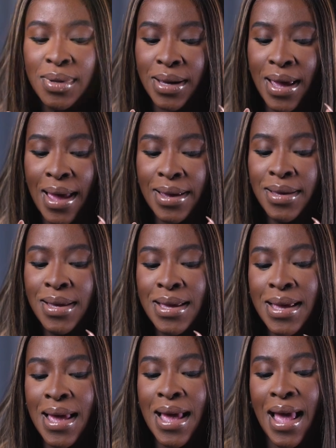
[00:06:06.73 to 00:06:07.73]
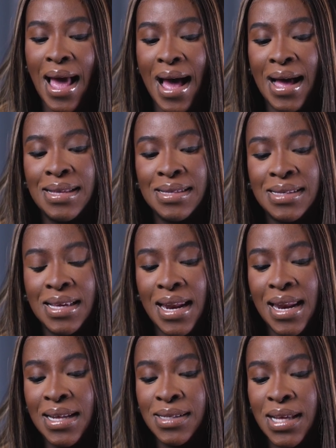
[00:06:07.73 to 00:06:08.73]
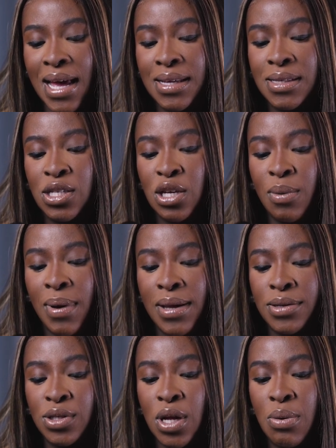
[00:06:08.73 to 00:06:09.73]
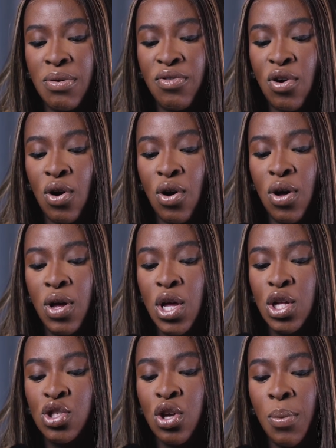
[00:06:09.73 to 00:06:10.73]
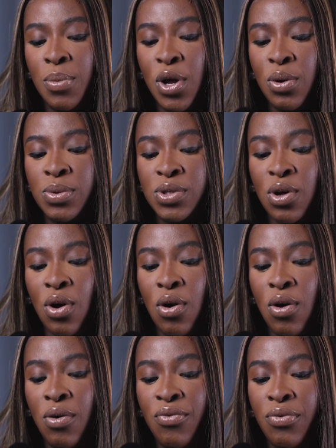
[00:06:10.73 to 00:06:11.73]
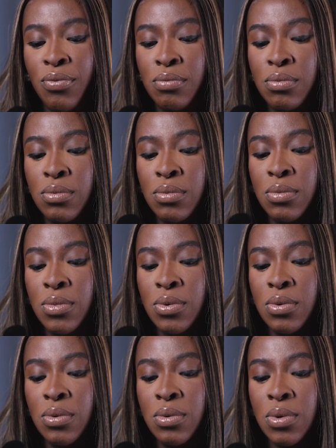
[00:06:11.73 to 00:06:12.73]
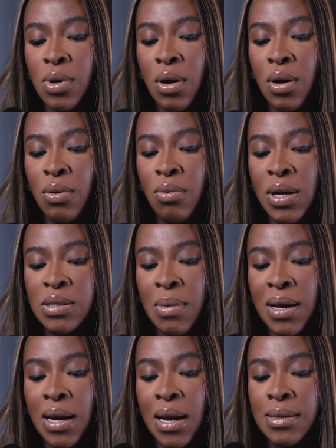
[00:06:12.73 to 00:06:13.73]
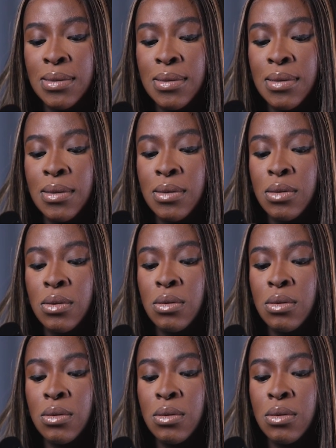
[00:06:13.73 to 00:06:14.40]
Okay, and let's get into it. So we've got top notes of, oh girl, where's my glasses?